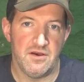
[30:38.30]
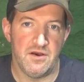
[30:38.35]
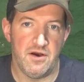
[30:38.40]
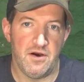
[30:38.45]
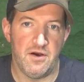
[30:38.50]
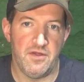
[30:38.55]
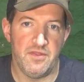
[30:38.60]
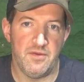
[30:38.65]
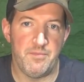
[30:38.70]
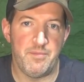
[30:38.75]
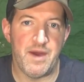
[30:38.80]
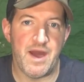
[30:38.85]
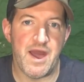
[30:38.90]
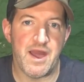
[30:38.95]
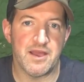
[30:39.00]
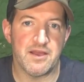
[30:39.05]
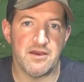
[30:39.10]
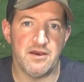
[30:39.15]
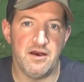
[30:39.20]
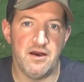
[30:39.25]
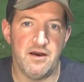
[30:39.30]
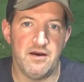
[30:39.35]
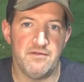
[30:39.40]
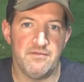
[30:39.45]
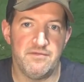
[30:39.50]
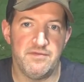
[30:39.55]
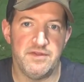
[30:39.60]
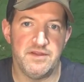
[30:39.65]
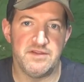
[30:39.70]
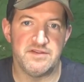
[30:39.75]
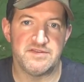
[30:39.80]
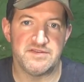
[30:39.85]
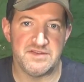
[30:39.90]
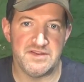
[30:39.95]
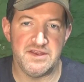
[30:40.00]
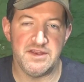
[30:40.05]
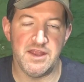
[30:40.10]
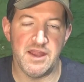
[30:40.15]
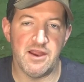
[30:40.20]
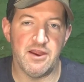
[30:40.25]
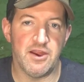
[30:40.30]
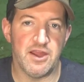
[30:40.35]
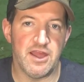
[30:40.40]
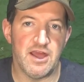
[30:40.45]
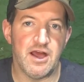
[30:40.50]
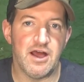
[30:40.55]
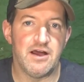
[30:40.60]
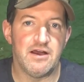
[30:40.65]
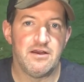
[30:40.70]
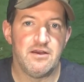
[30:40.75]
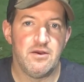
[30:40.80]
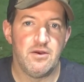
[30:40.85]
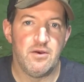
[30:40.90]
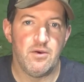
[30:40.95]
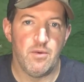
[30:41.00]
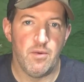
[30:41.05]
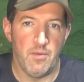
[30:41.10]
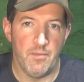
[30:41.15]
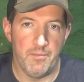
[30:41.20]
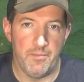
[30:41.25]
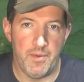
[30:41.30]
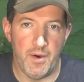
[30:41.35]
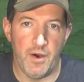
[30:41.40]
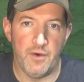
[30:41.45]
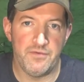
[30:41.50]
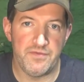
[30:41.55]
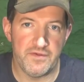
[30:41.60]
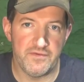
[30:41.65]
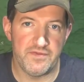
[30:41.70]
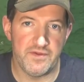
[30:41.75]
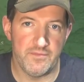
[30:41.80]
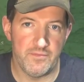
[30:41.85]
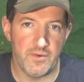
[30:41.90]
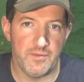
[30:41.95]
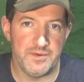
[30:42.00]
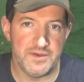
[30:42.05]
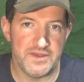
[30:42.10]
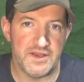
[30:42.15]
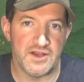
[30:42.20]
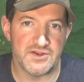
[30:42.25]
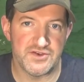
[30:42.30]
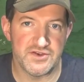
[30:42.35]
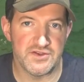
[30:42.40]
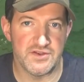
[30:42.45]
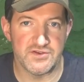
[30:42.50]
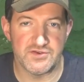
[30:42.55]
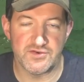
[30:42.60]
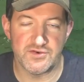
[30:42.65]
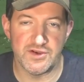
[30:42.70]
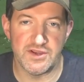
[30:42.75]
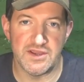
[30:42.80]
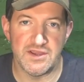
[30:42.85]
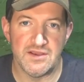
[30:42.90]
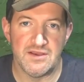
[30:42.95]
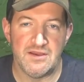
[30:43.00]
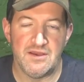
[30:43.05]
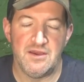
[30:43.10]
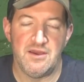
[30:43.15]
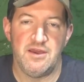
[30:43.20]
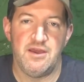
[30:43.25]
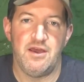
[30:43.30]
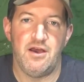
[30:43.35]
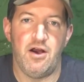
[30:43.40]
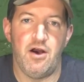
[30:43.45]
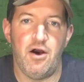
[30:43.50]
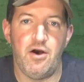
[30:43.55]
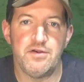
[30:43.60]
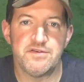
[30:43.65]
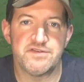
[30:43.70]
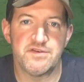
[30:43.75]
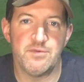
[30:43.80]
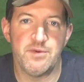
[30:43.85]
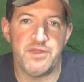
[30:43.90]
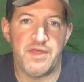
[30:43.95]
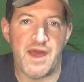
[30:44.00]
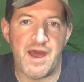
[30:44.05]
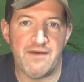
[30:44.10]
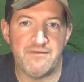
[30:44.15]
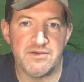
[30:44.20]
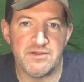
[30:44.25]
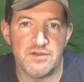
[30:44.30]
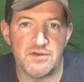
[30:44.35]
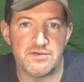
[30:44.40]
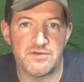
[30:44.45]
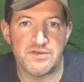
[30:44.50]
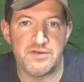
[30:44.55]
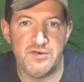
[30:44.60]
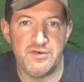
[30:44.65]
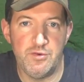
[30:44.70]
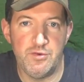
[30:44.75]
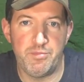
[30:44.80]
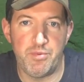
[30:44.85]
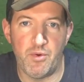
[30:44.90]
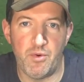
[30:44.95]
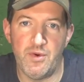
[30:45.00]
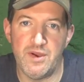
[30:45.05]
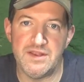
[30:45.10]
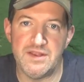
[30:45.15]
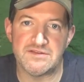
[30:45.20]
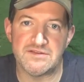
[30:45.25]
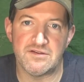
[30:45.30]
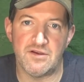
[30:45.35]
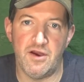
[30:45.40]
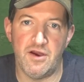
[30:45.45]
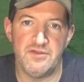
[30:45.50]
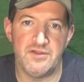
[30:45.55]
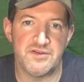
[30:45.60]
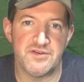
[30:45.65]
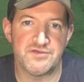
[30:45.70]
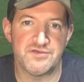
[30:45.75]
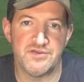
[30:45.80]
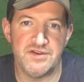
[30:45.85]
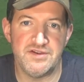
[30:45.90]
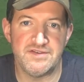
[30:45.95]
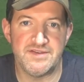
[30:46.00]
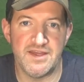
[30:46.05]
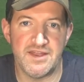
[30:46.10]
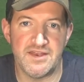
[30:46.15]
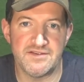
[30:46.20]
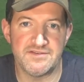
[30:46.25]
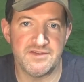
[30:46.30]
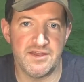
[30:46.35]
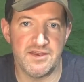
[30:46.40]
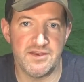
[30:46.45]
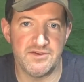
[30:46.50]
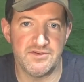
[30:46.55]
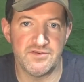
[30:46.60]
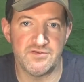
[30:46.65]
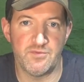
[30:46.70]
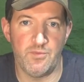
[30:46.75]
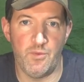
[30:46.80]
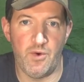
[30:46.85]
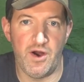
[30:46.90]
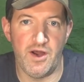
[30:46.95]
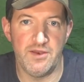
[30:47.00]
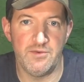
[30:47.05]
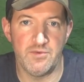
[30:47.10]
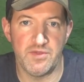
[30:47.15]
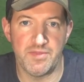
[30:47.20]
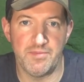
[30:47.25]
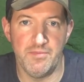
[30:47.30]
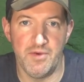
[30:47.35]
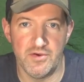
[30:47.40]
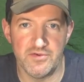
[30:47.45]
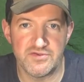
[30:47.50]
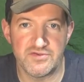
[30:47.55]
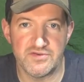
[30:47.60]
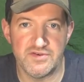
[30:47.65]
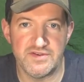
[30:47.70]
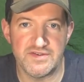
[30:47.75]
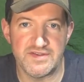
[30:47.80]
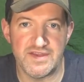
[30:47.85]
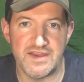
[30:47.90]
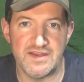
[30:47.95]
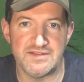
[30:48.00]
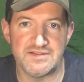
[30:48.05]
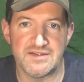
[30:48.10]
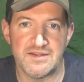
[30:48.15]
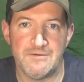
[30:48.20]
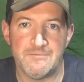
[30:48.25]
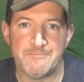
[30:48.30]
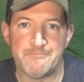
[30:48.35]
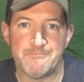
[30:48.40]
on the back of the seat area, both of them will be touching the tree. Also, with having those 2 points on this tree stand instead of just one with most tree stands,